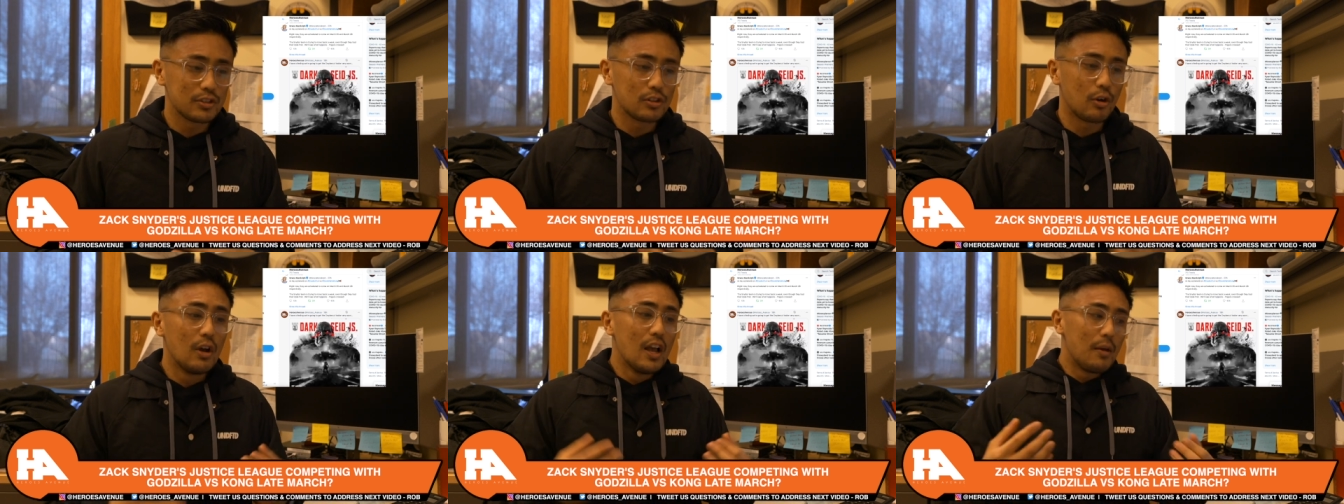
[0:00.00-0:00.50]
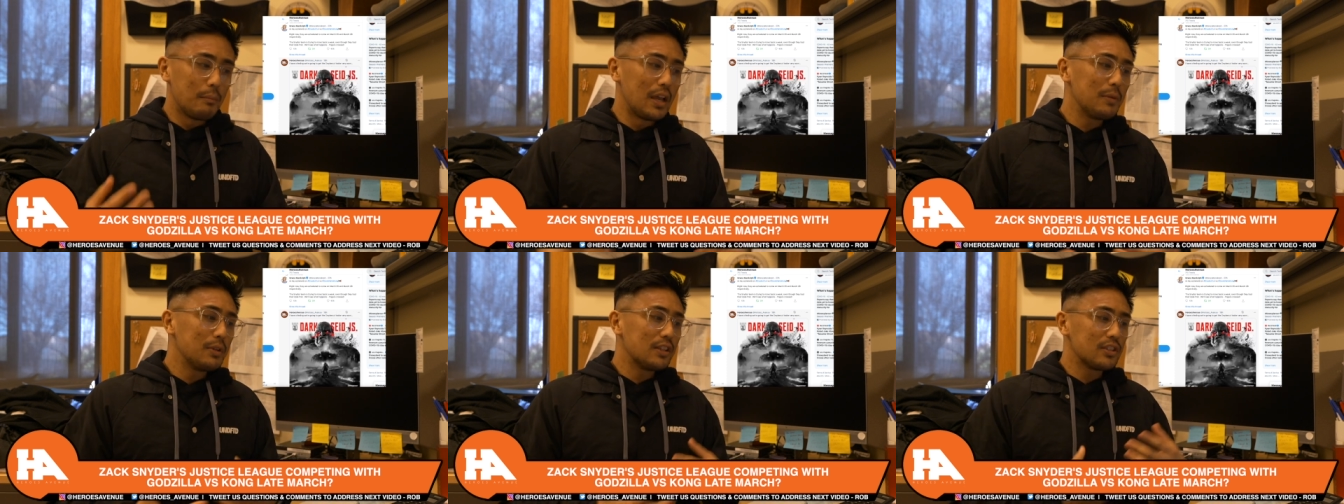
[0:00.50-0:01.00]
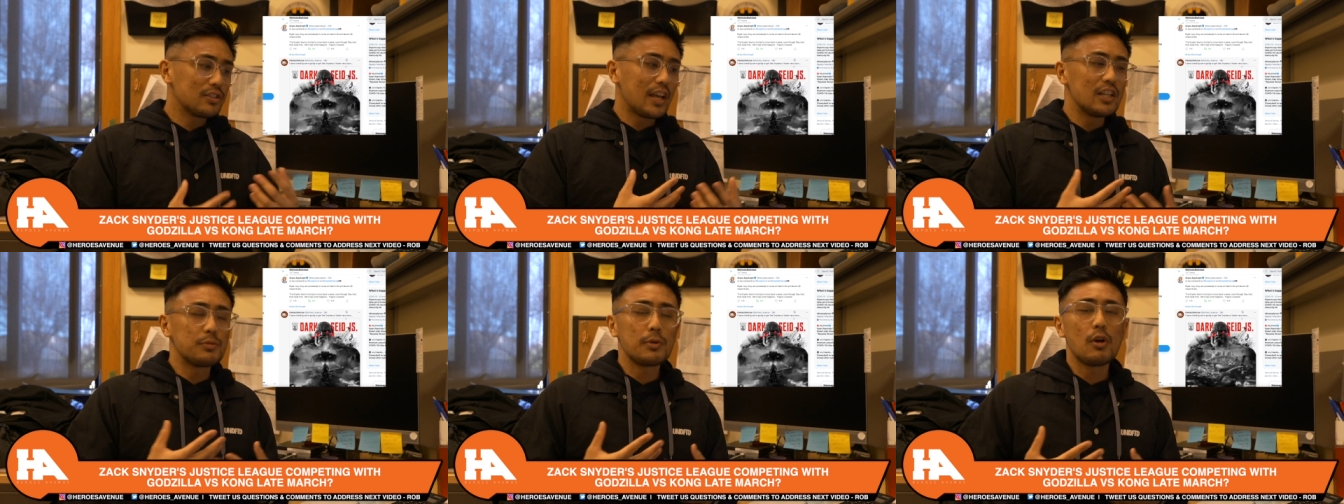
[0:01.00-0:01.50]
So maybe this is
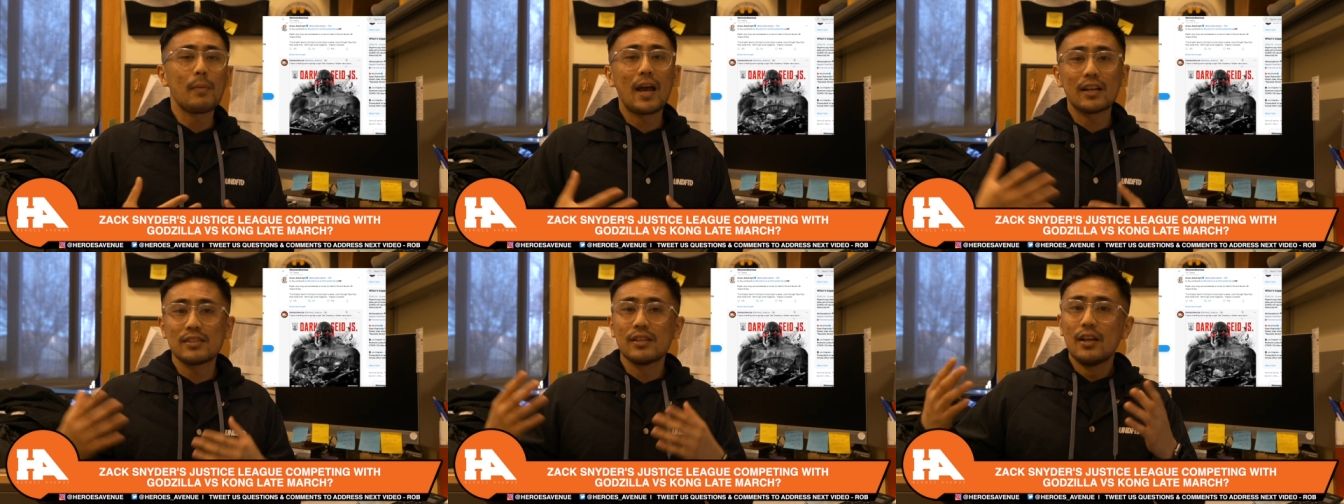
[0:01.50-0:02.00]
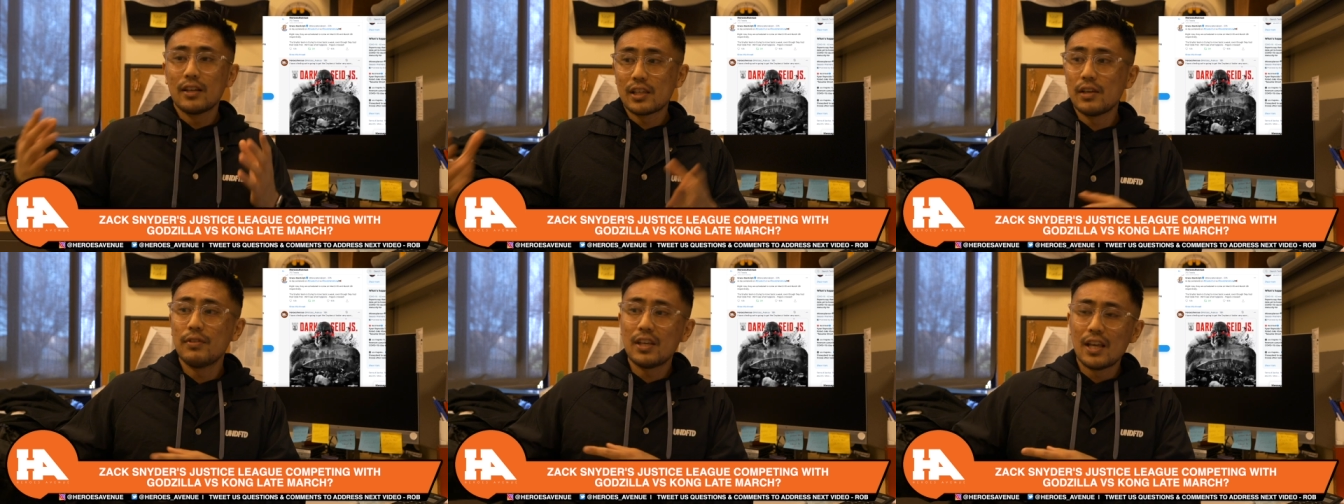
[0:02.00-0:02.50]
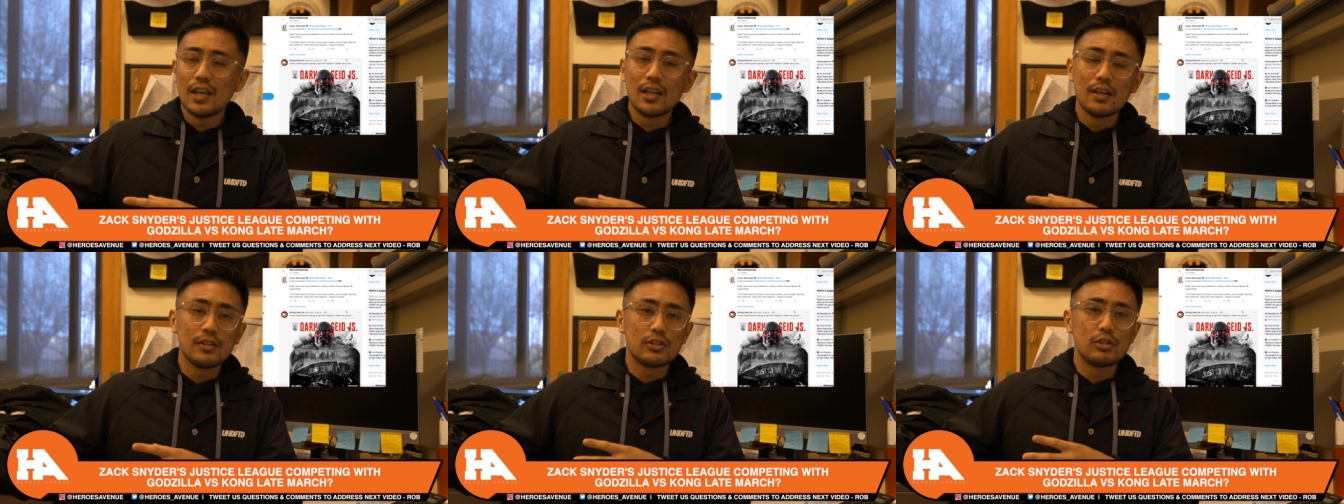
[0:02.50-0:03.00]
HBO Max giving
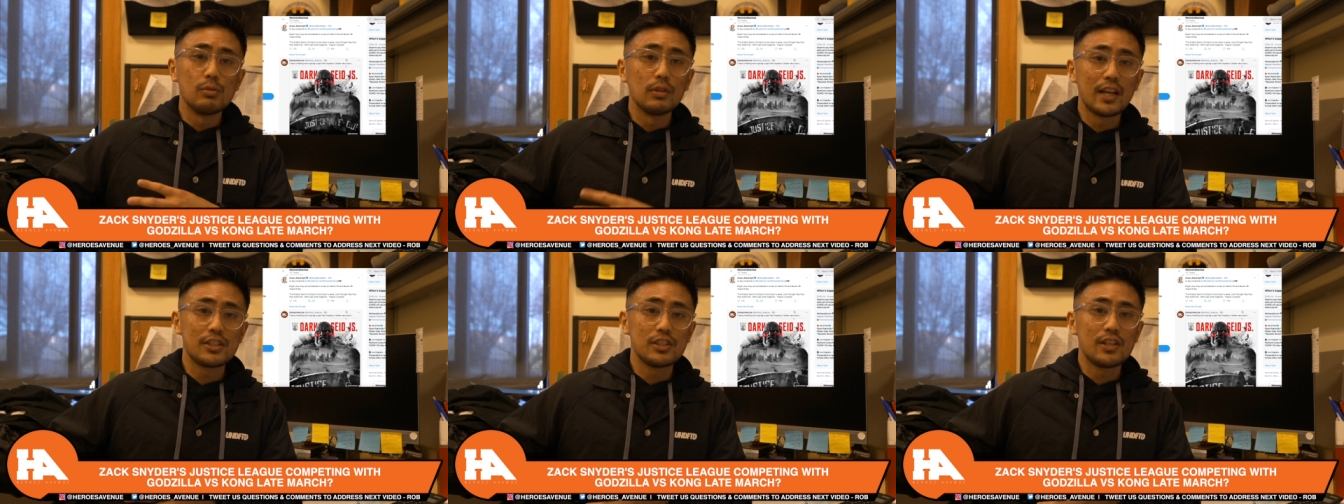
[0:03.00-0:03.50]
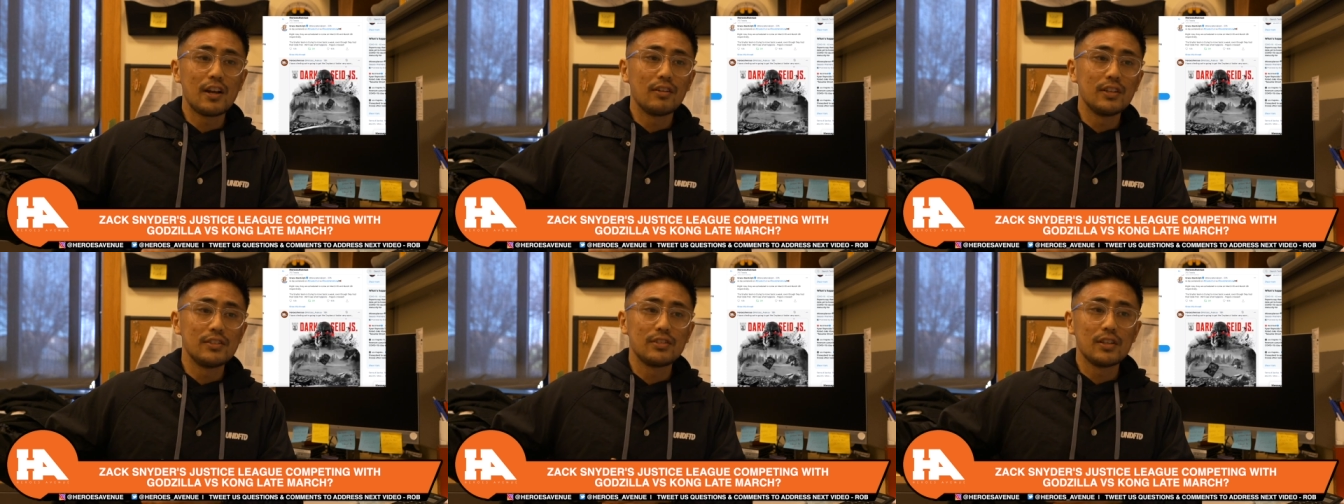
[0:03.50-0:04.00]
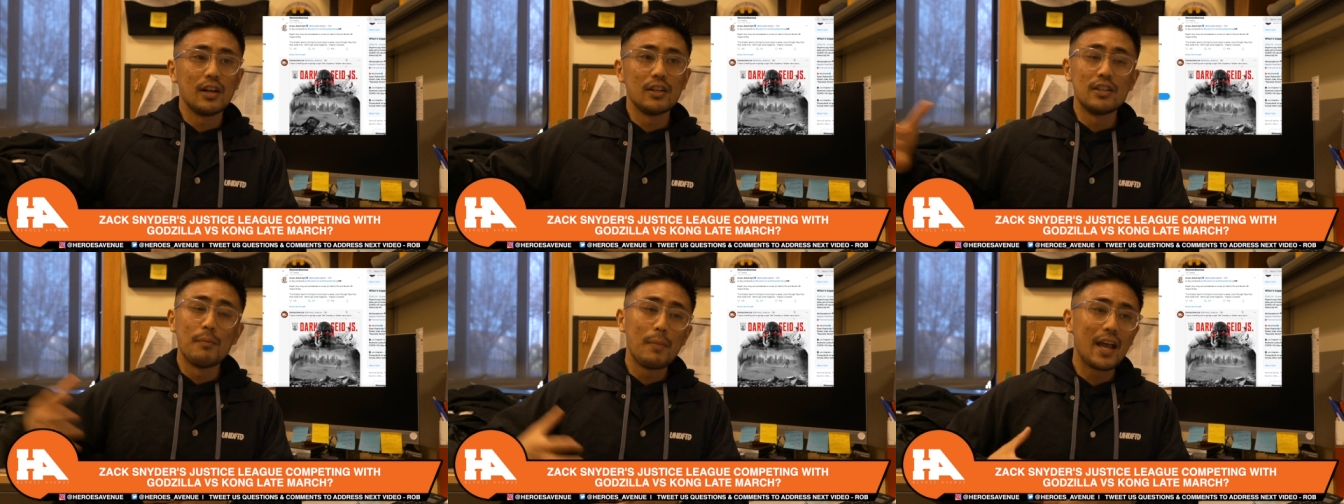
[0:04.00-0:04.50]
in to Legendary's uh,
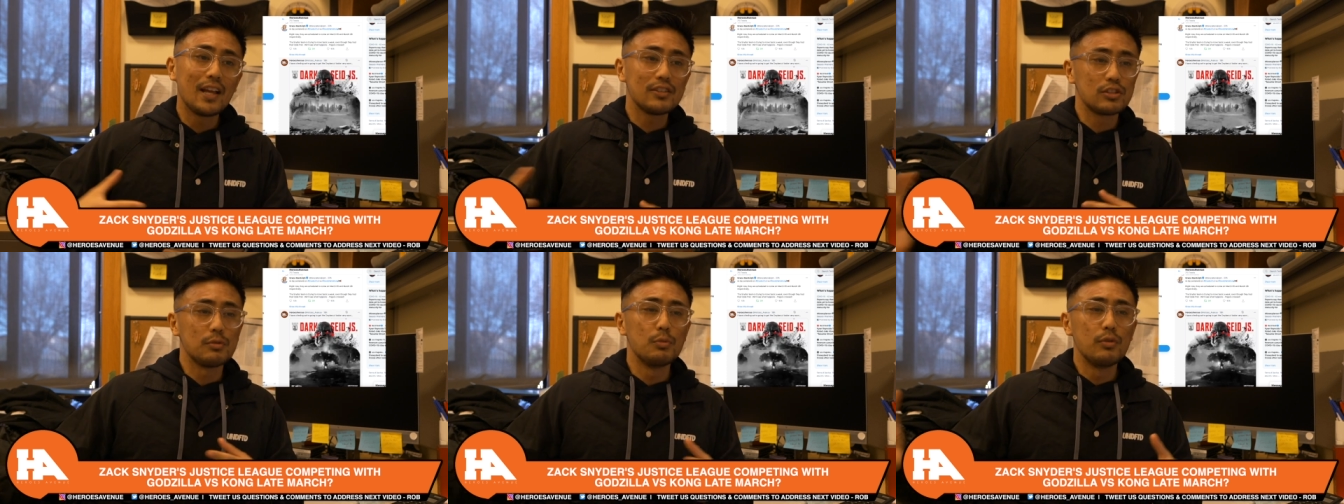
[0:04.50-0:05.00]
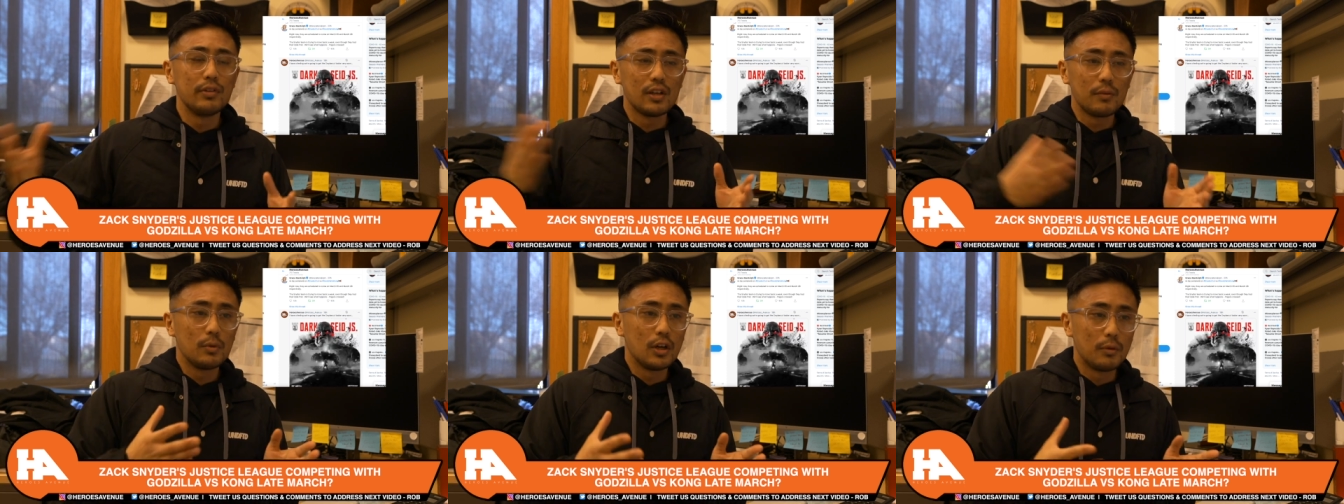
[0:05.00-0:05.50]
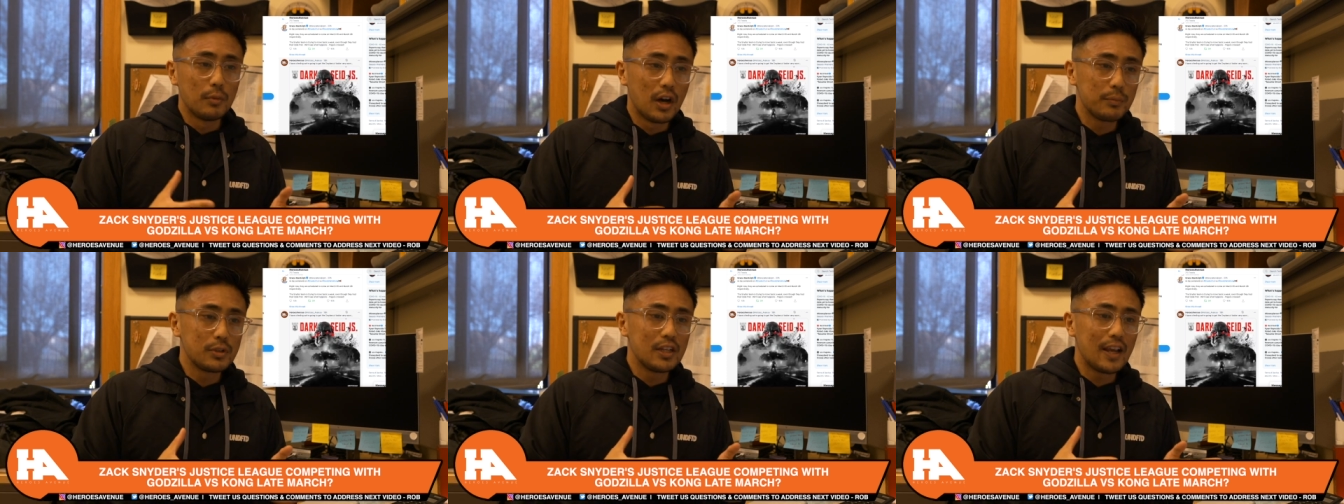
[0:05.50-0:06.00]
demands to moving um,
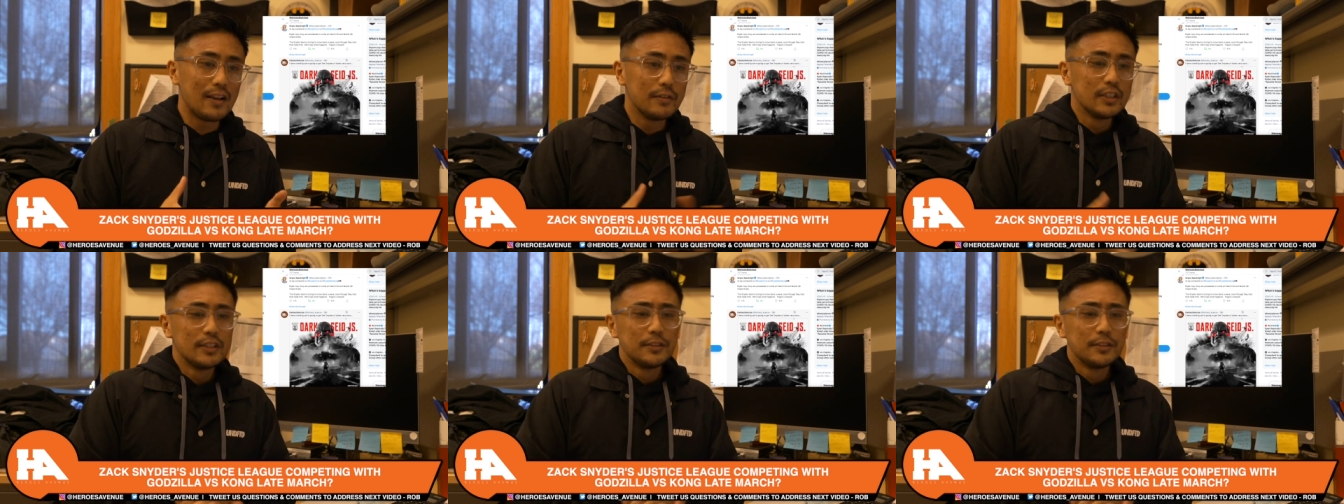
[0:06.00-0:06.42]
up the date.